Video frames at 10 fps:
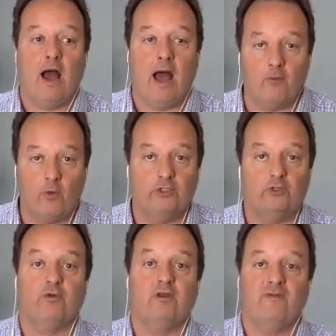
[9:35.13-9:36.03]
I'm going
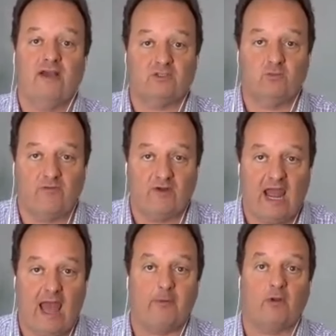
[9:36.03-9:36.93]
to reinvest whatever
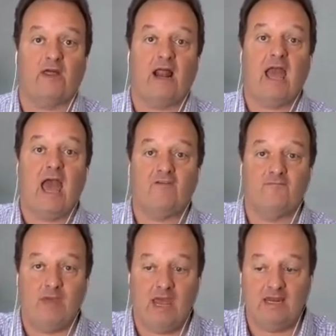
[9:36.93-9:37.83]
capital that I have
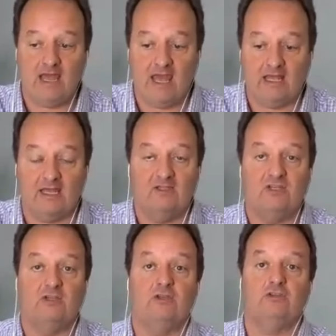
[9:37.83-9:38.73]
made and
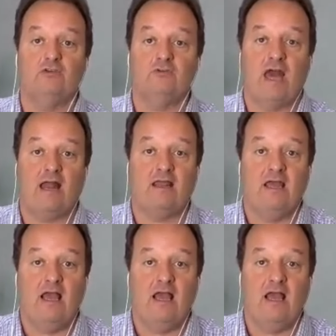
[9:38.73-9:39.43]
continue to do that,